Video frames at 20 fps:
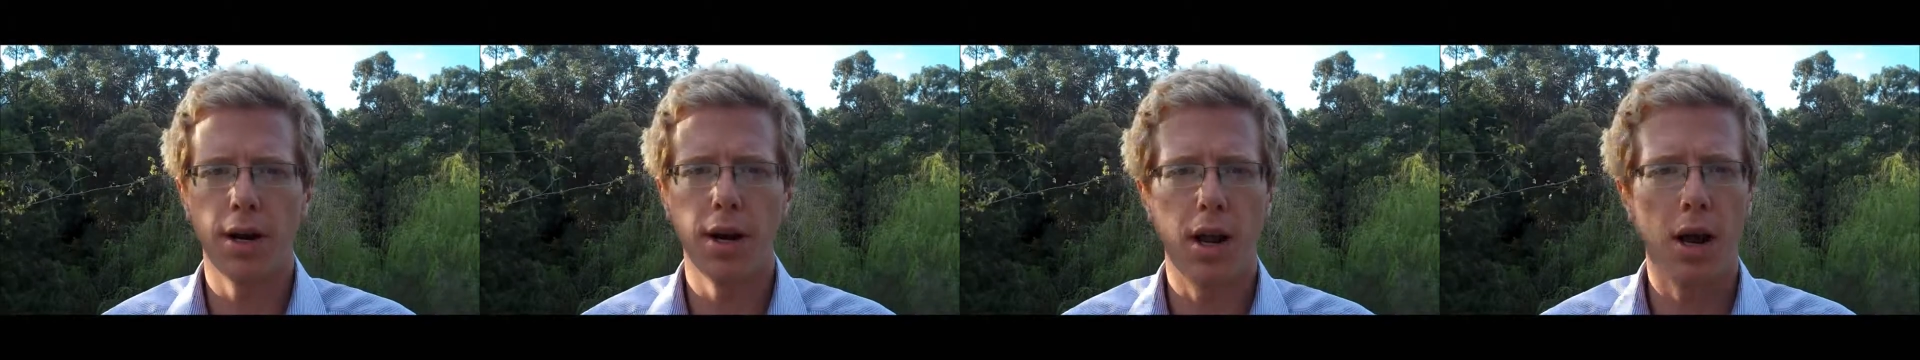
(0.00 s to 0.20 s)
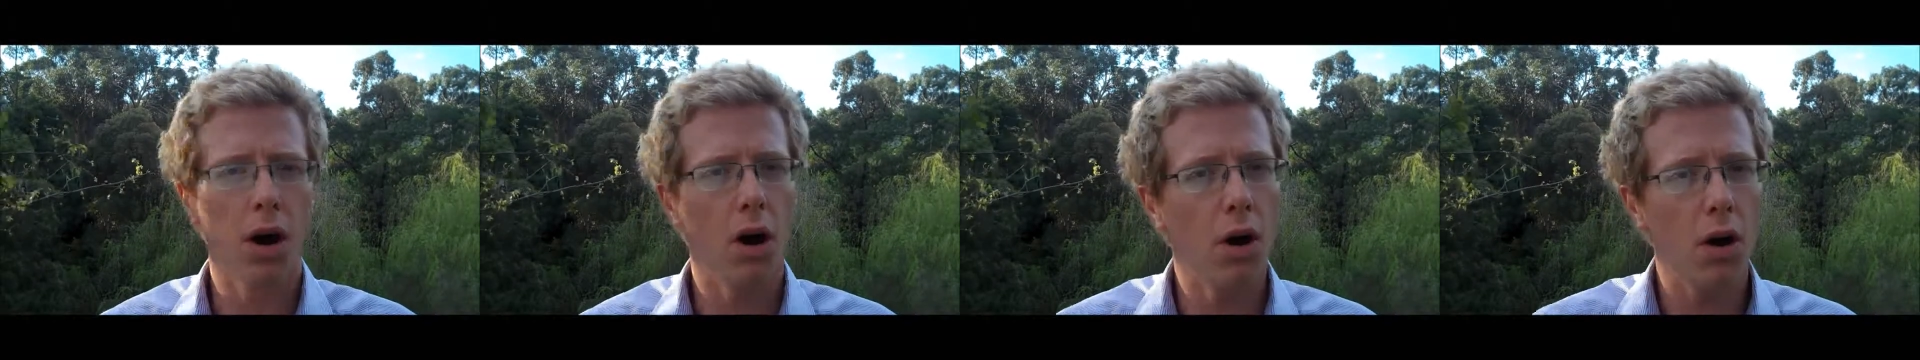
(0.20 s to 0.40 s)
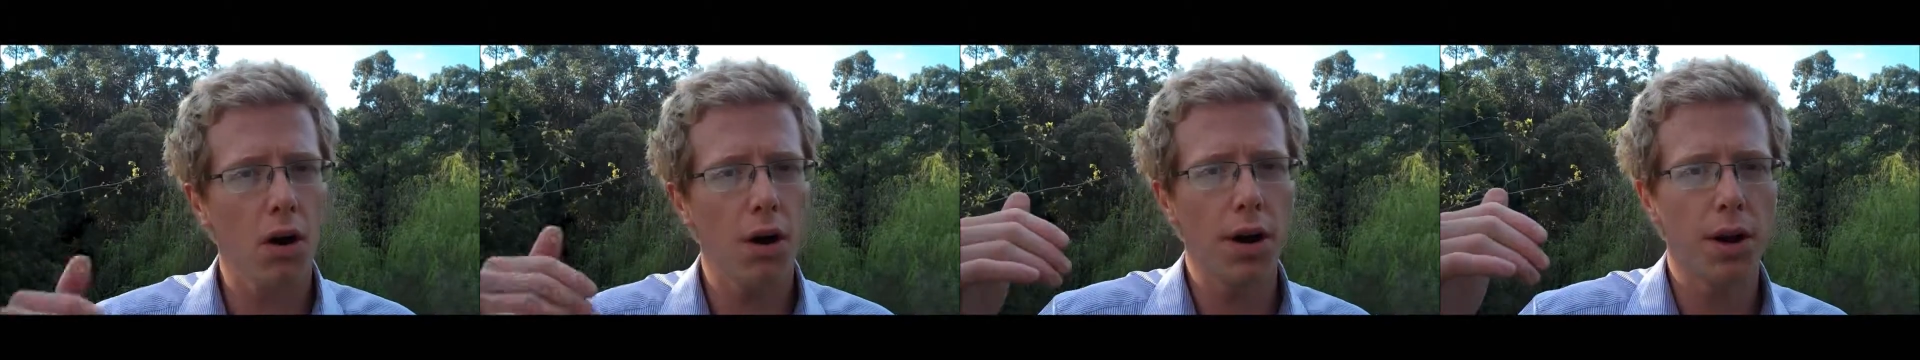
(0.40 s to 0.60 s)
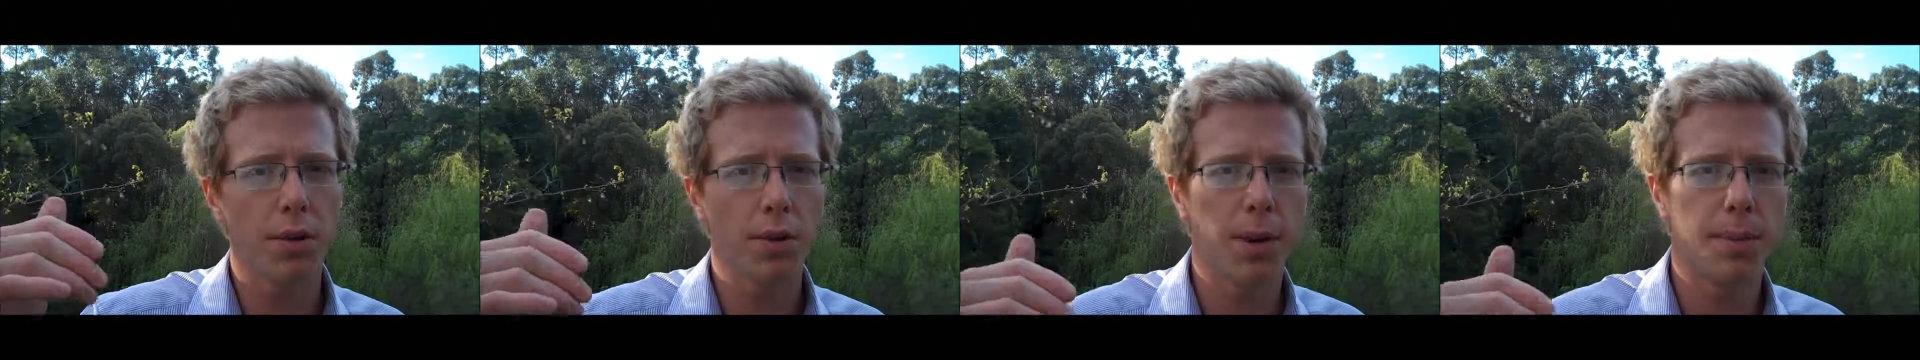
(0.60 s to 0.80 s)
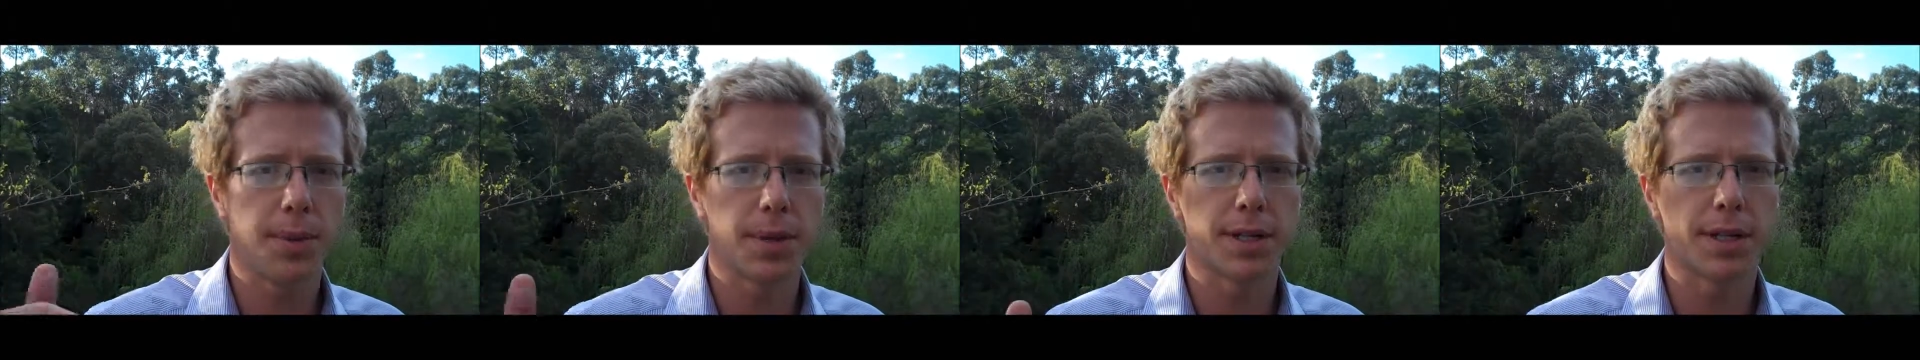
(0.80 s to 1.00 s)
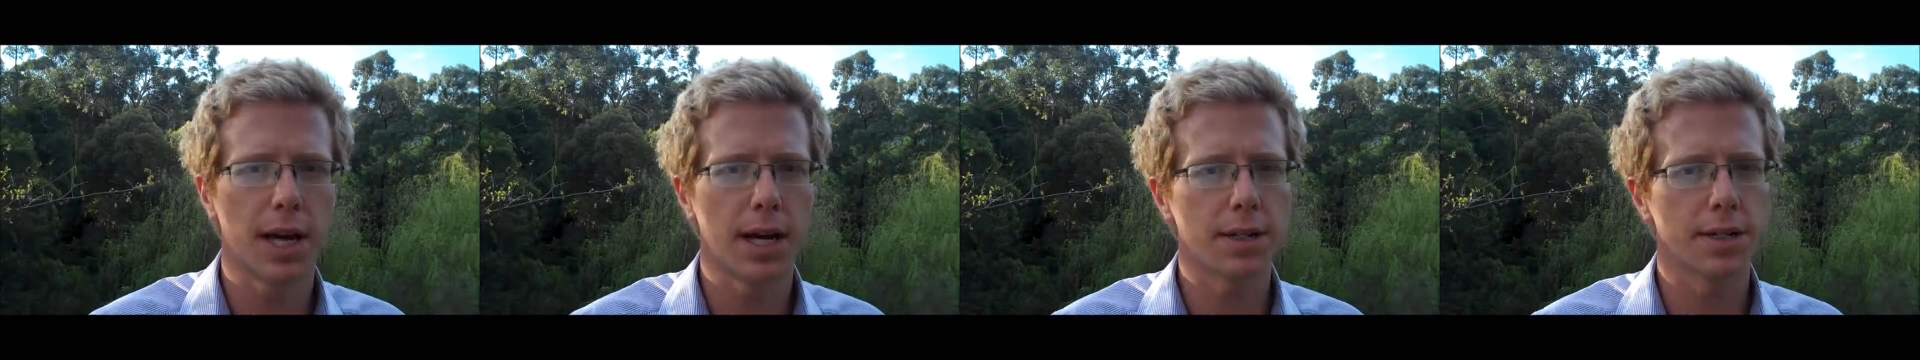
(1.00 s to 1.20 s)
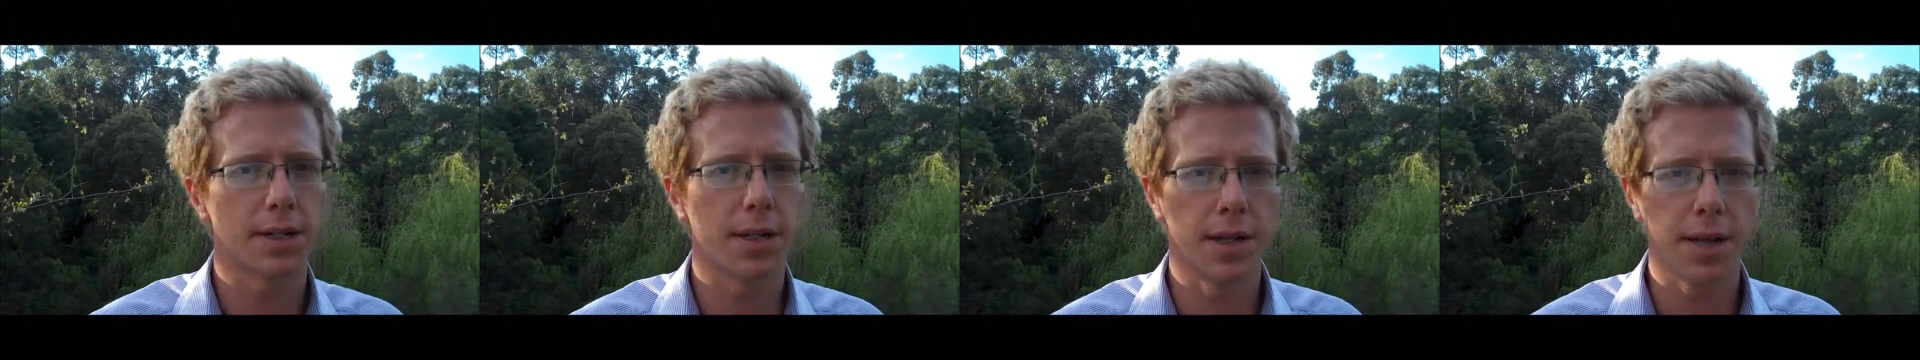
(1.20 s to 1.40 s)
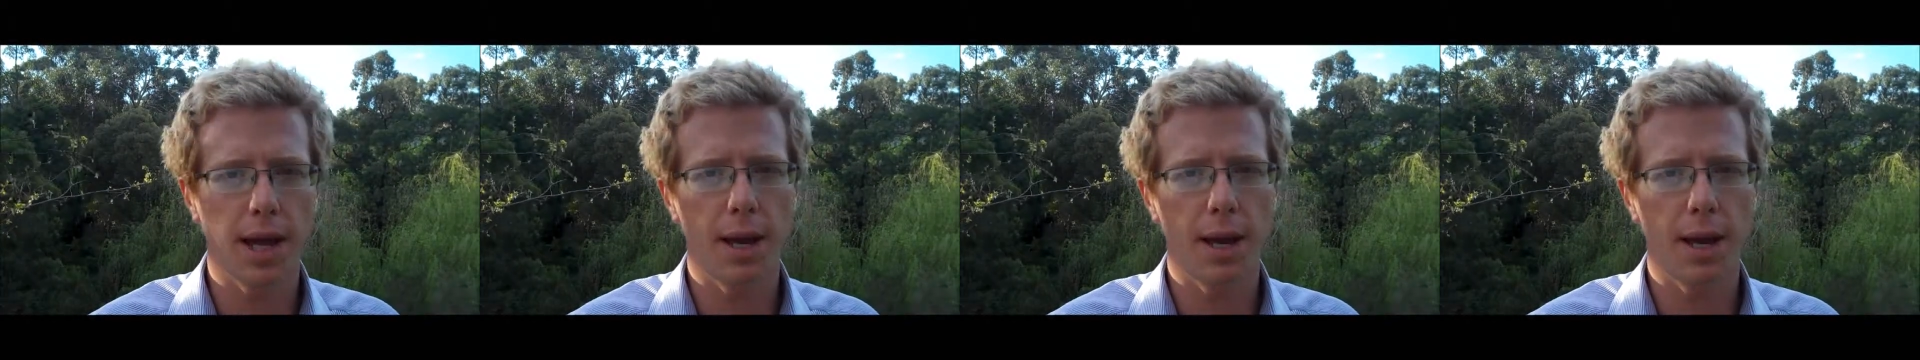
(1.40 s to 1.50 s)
a higher reputation than